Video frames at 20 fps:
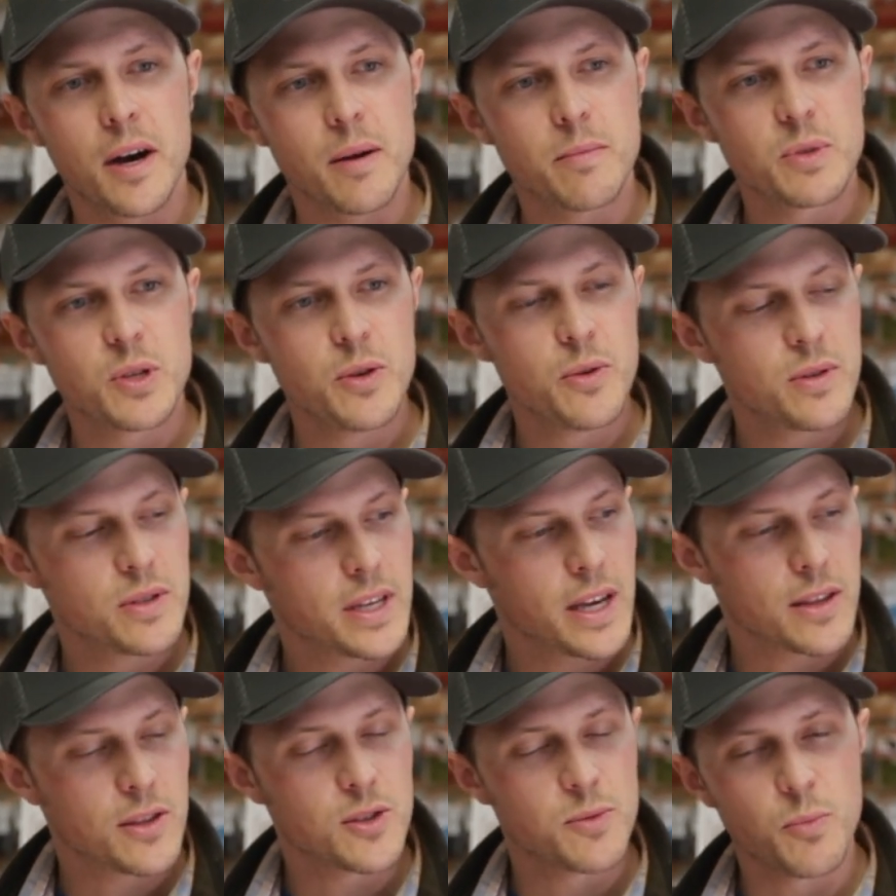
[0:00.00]
So you can
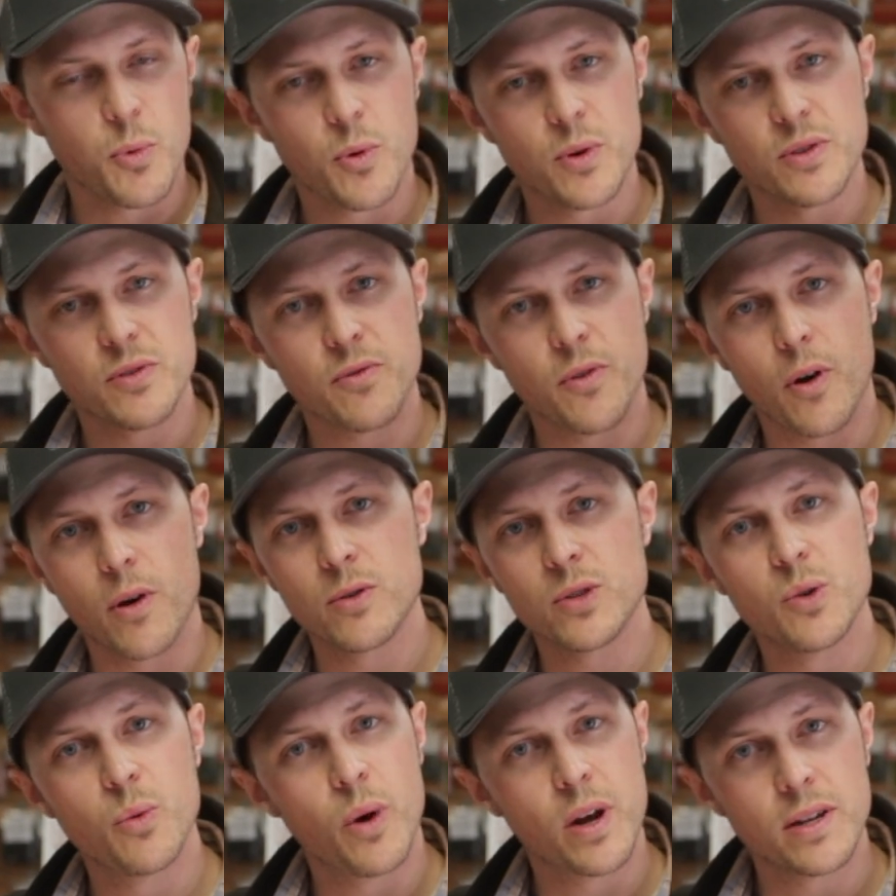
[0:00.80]
take the sport as far
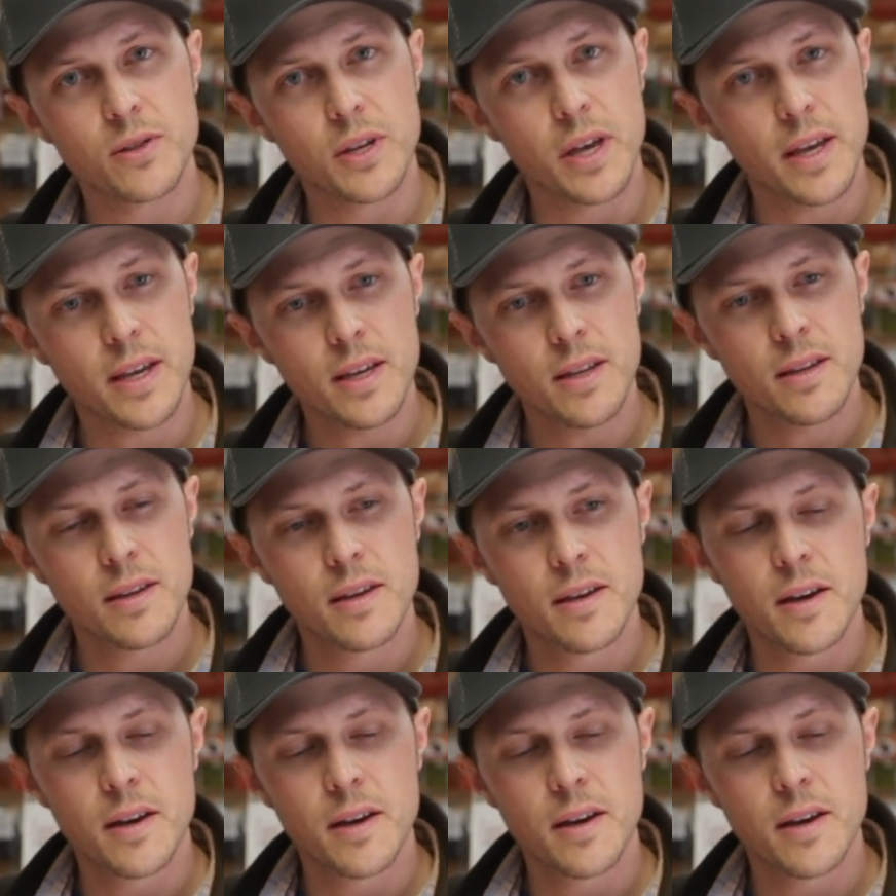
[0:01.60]
as you want to take it.